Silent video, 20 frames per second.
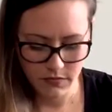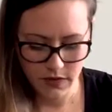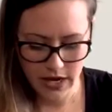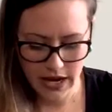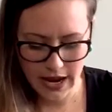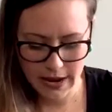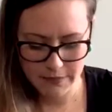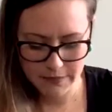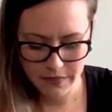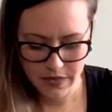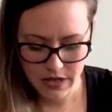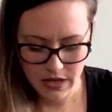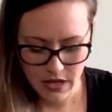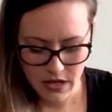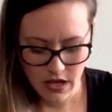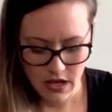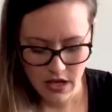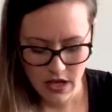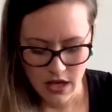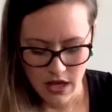okay?
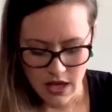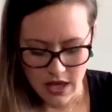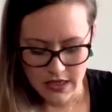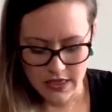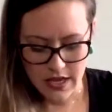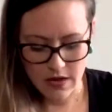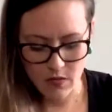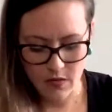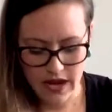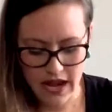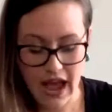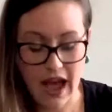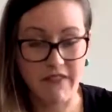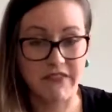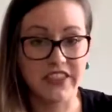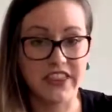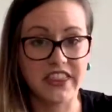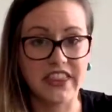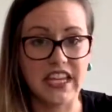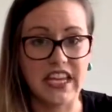Then we
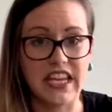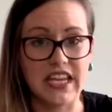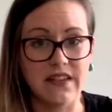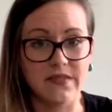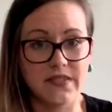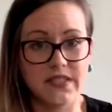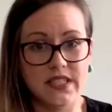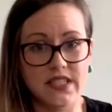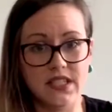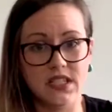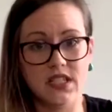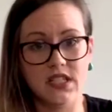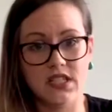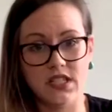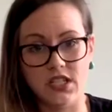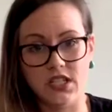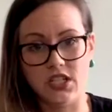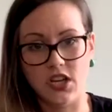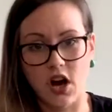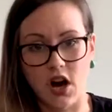have Thieves.
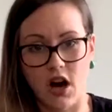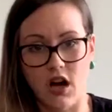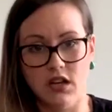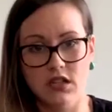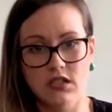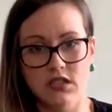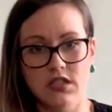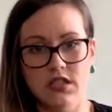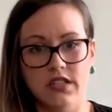Y'all,